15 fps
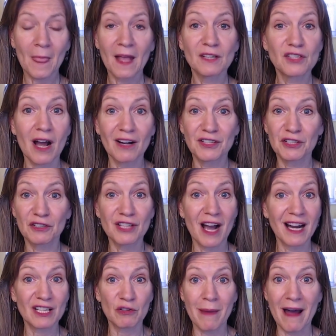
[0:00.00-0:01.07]
Talk to your
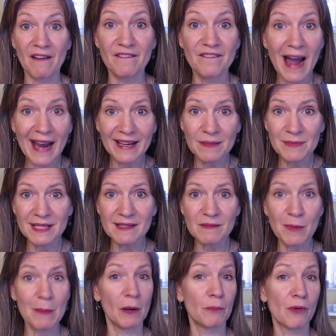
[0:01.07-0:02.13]
doctor about vitamins.
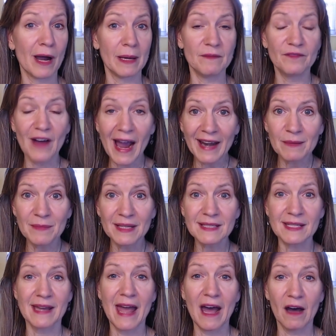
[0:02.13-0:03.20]
People brought up vitamins
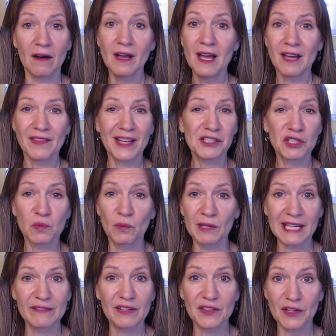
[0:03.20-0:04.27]
and how they just weren't
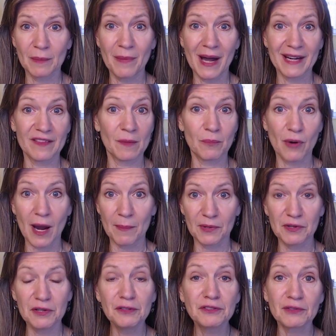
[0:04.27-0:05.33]
giving their body the proper
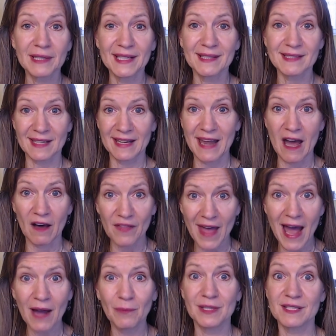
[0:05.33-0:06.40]
nutrients and how
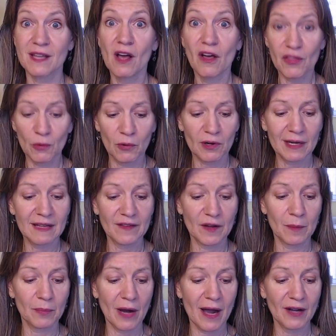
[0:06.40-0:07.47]
that was thwarting their
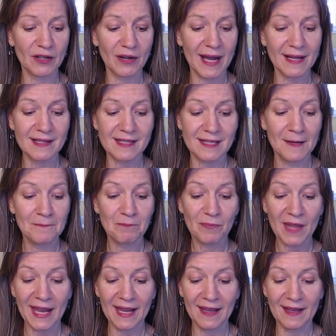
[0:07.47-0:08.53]
progress.
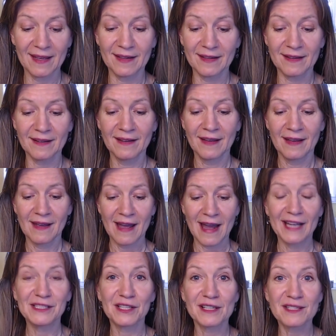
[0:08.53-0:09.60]
And
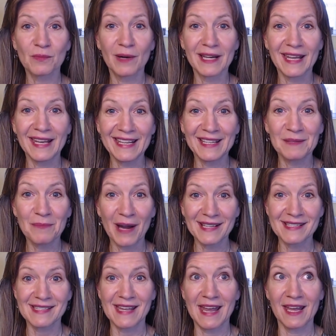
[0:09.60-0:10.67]
I just want to end by
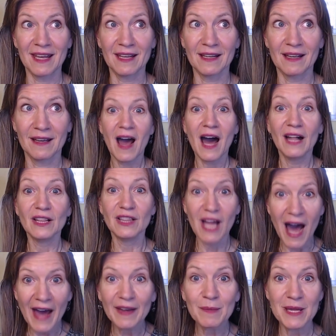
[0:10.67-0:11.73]
saying a
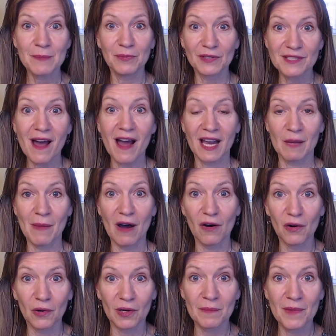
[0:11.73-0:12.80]
lot of people talk about
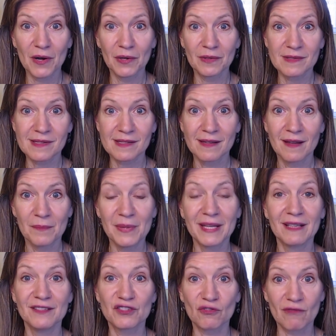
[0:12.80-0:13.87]
hormones being
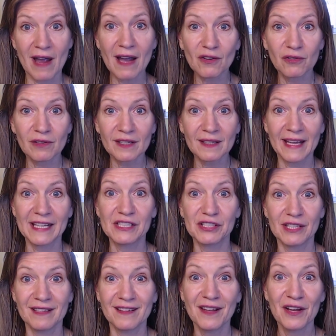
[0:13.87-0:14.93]
in direct
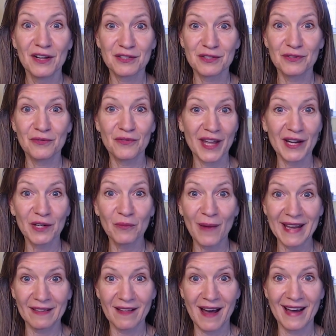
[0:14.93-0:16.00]
correlation to their
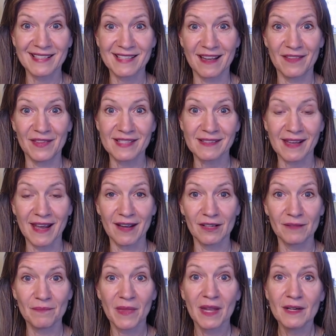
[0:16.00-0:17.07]
weight loss and the
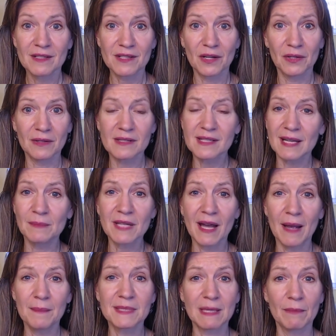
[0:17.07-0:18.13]
scale. So
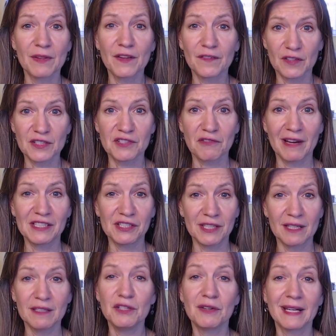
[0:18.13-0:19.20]
sometimes some of the
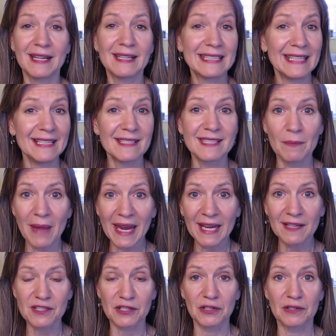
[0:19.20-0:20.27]
frustration, you can get some
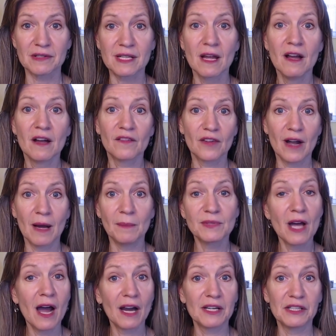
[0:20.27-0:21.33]
answers from
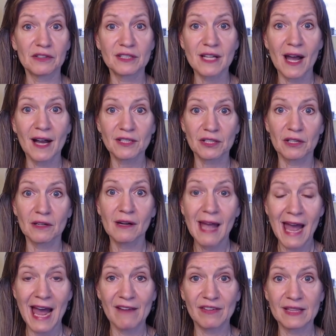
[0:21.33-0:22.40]
talking to your doctor,
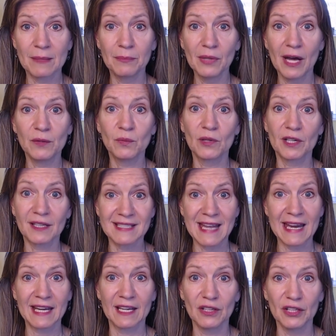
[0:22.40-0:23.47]
having the blood work,
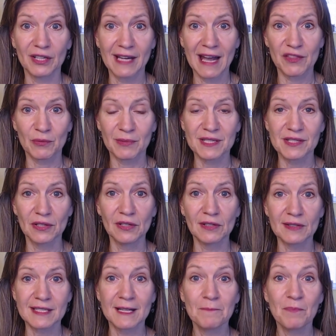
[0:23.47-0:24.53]
taking a look at the
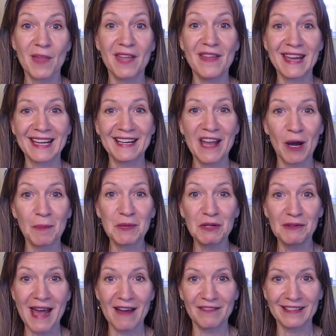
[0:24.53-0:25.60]
results, and they can help you
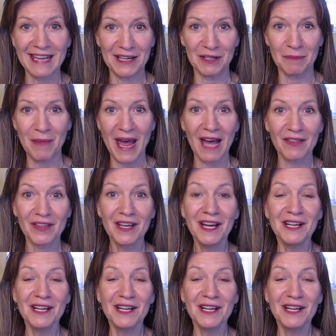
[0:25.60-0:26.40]
navigate your path.